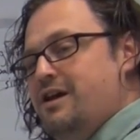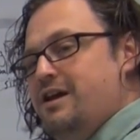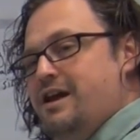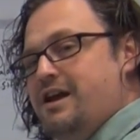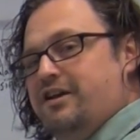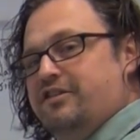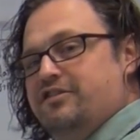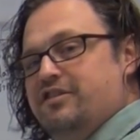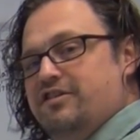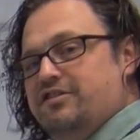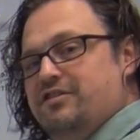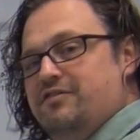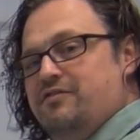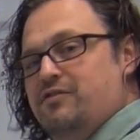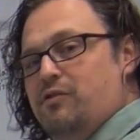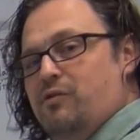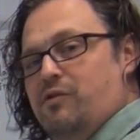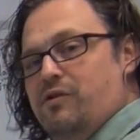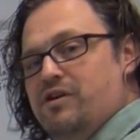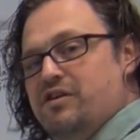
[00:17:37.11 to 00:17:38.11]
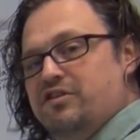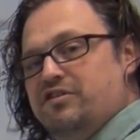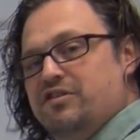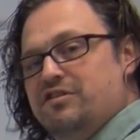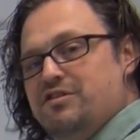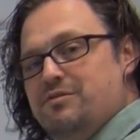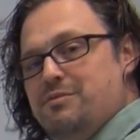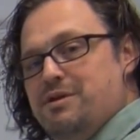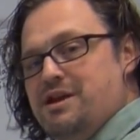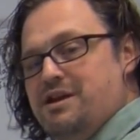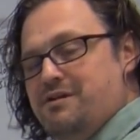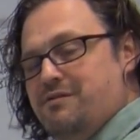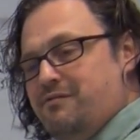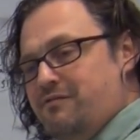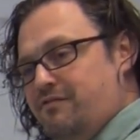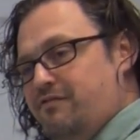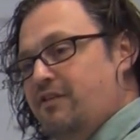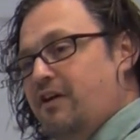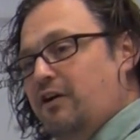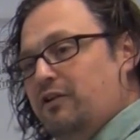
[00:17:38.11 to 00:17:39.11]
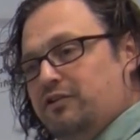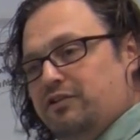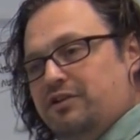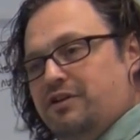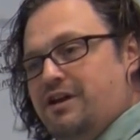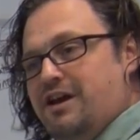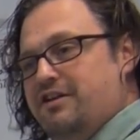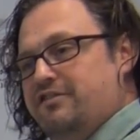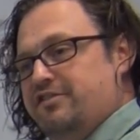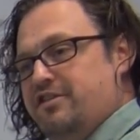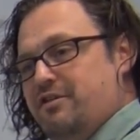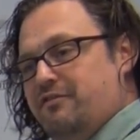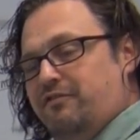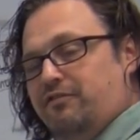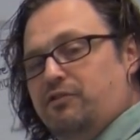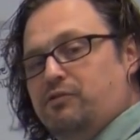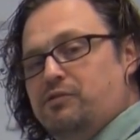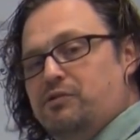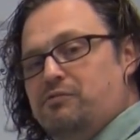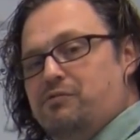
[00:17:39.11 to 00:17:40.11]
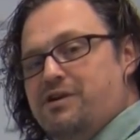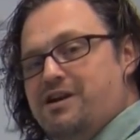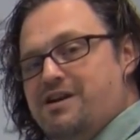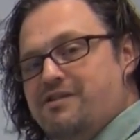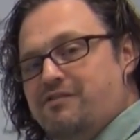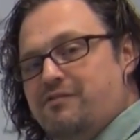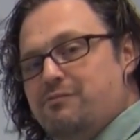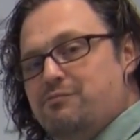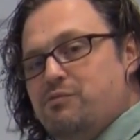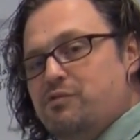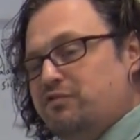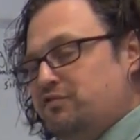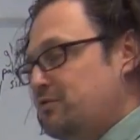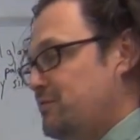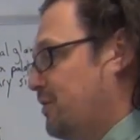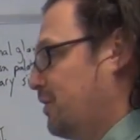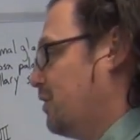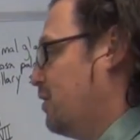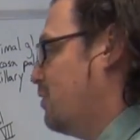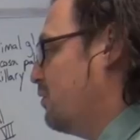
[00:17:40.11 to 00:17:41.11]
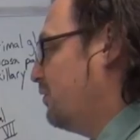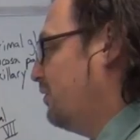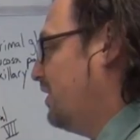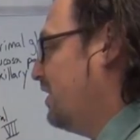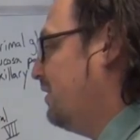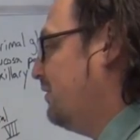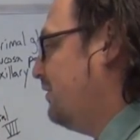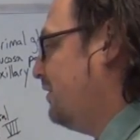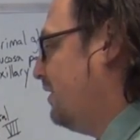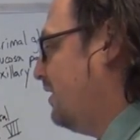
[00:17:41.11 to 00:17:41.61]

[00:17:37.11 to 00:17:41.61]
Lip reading: excessive noise to be felt as the fluid wave moves through the cochlea.